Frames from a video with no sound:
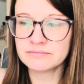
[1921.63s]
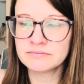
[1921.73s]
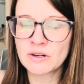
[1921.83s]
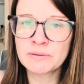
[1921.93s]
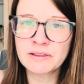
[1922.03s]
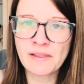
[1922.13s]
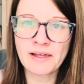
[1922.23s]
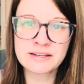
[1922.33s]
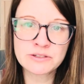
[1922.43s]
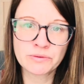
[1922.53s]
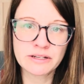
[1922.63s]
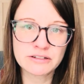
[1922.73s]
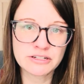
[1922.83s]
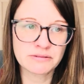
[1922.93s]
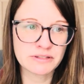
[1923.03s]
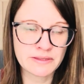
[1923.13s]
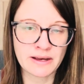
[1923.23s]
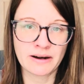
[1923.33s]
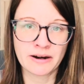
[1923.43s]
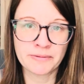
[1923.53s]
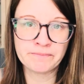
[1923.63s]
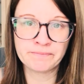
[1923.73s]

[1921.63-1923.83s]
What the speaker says: Probably the last week she was there,